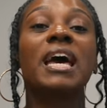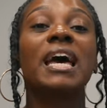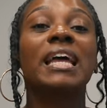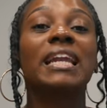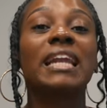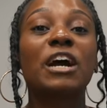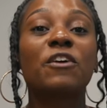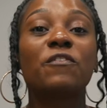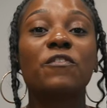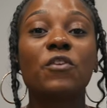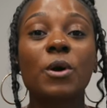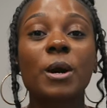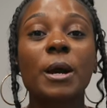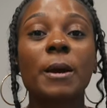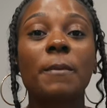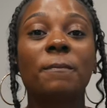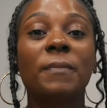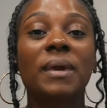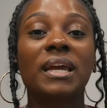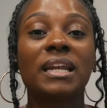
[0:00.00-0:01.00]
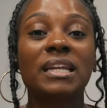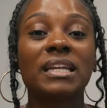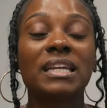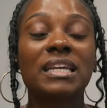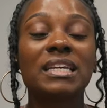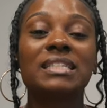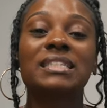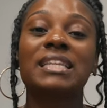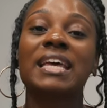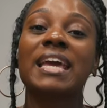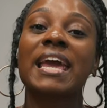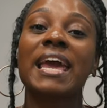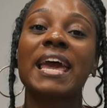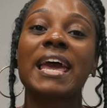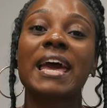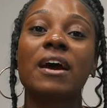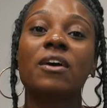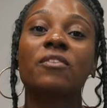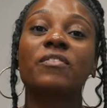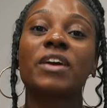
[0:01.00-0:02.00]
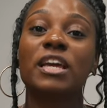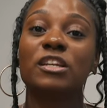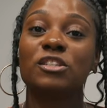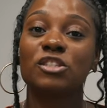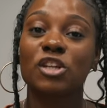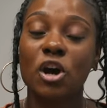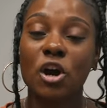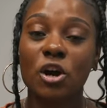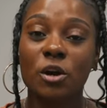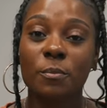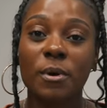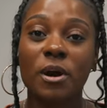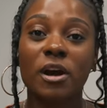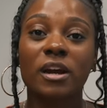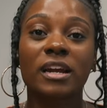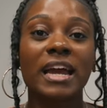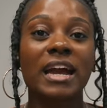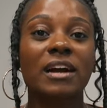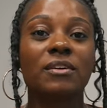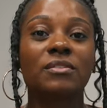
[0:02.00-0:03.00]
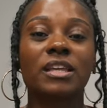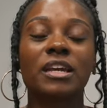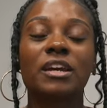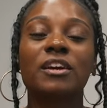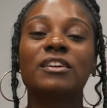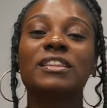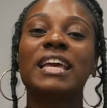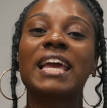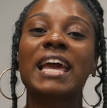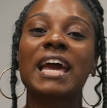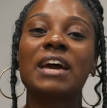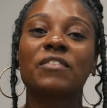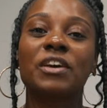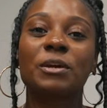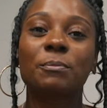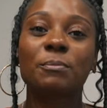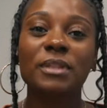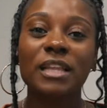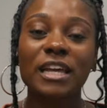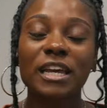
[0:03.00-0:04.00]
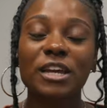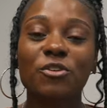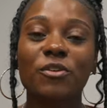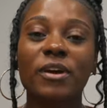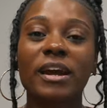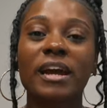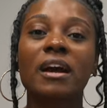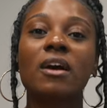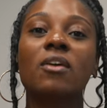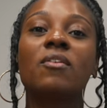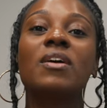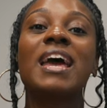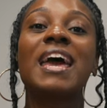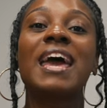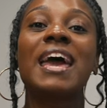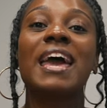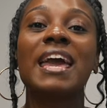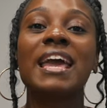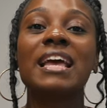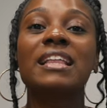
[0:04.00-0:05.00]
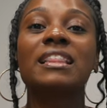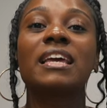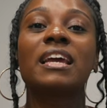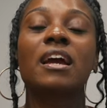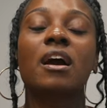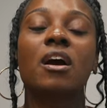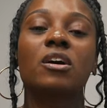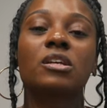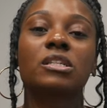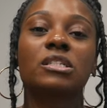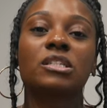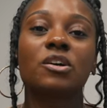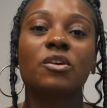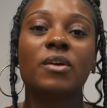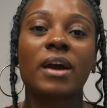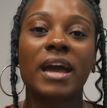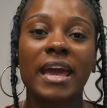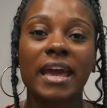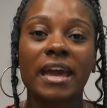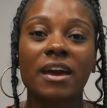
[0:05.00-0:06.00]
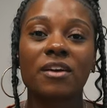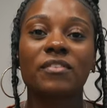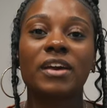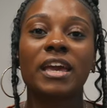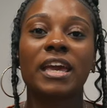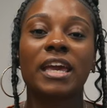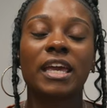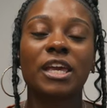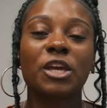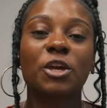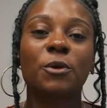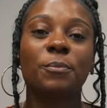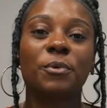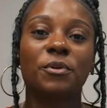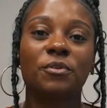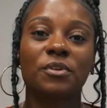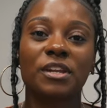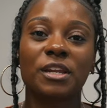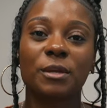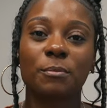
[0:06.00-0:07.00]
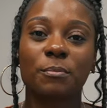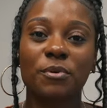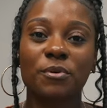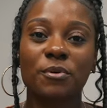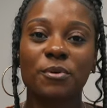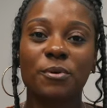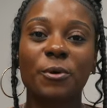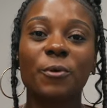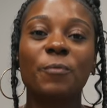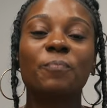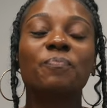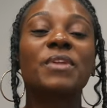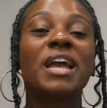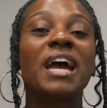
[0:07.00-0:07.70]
Now, for amenities, they have a dog park out there, they have a playground, and they also have a community pool.